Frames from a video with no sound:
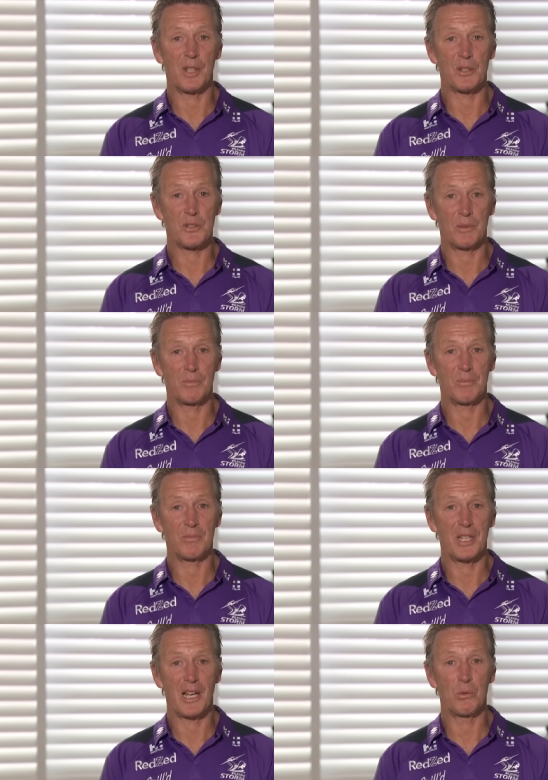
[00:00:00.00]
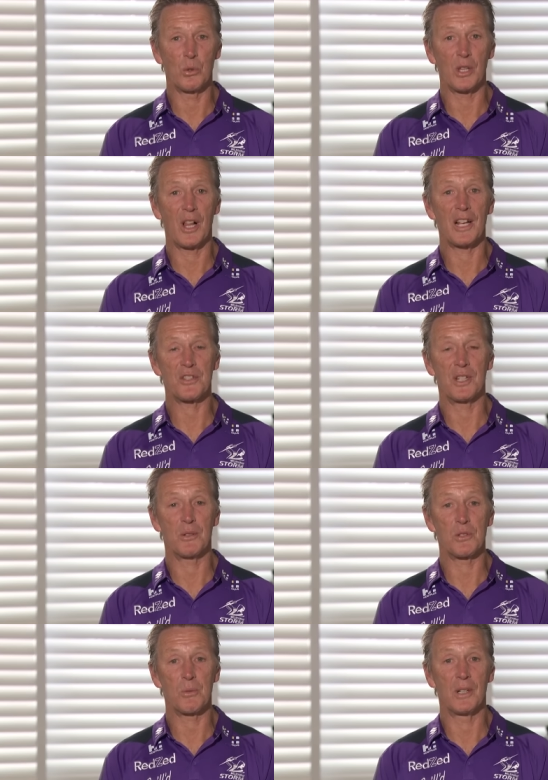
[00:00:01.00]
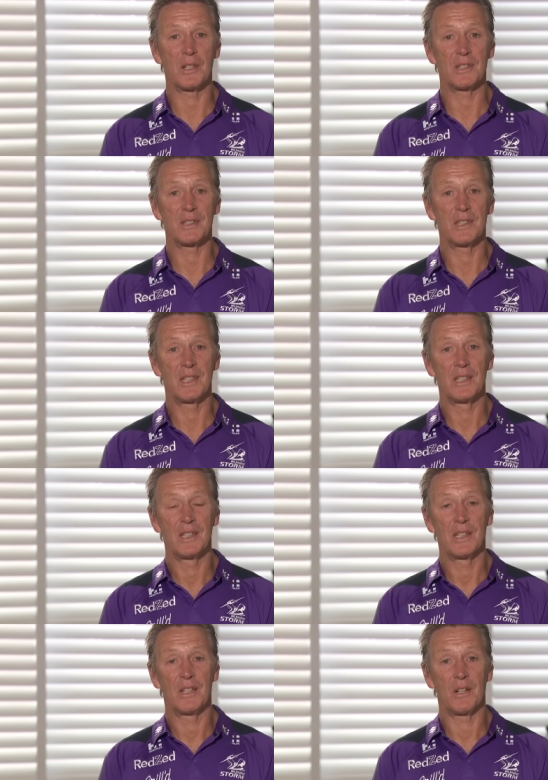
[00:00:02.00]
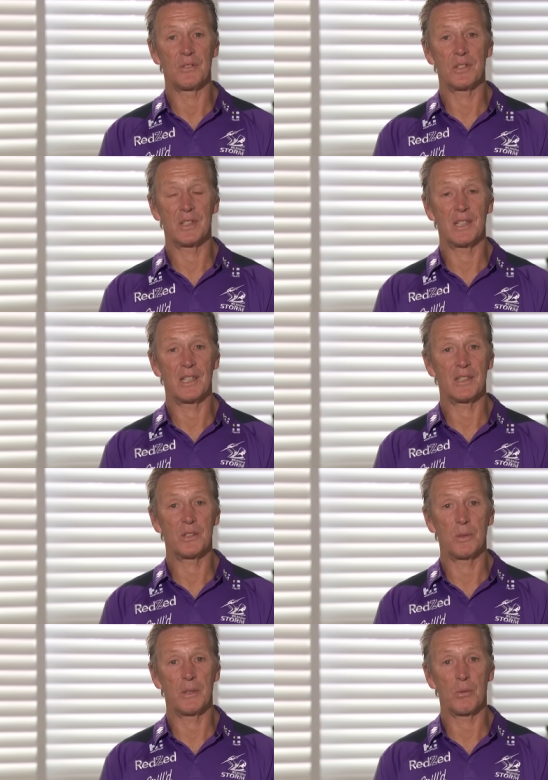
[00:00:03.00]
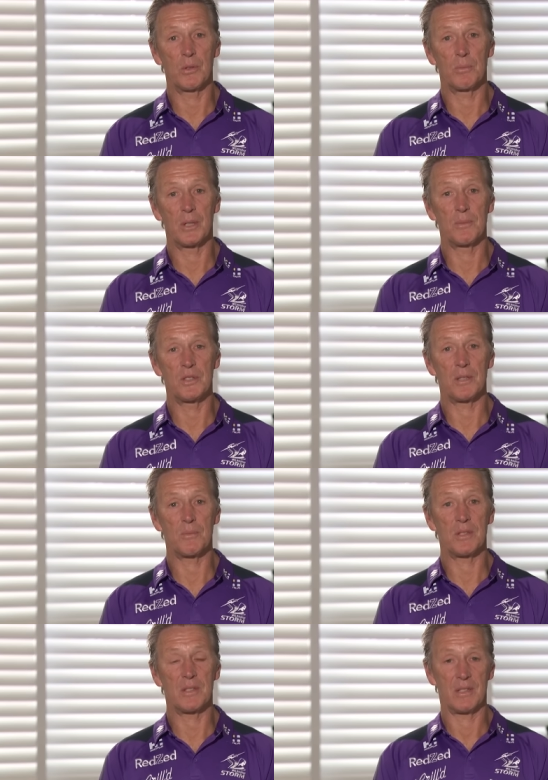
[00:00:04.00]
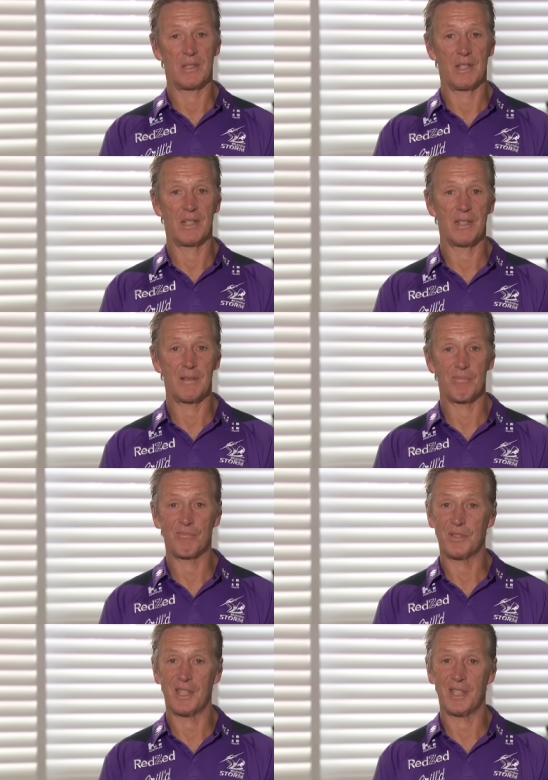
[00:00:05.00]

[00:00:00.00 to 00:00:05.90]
they got some you know real class there as well. And obviously, uh, to win three premierships, um, you